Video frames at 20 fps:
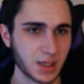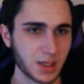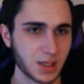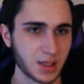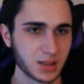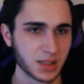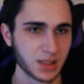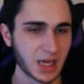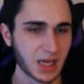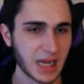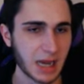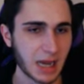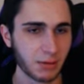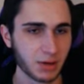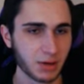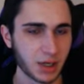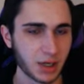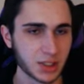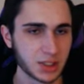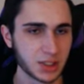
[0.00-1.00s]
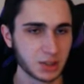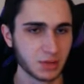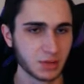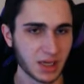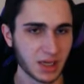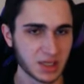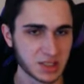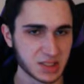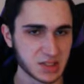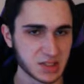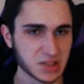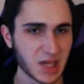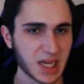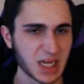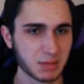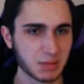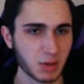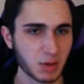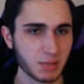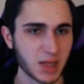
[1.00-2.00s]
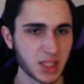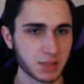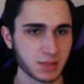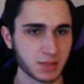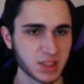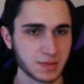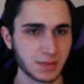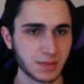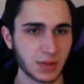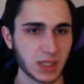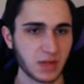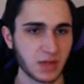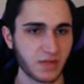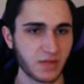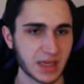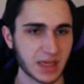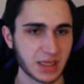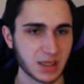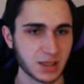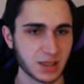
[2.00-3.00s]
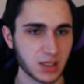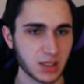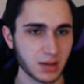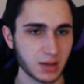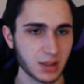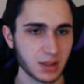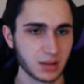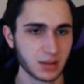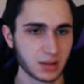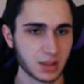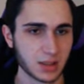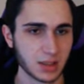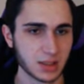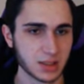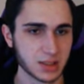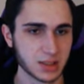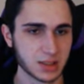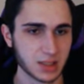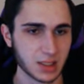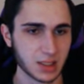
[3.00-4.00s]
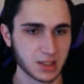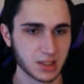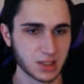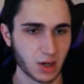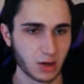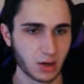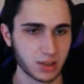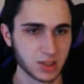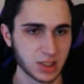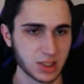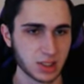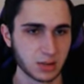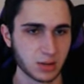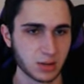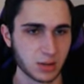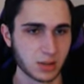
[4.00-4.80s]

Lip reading: Okay, now we're going to do a sliding momentum exploit if I can do it, because it's RNG.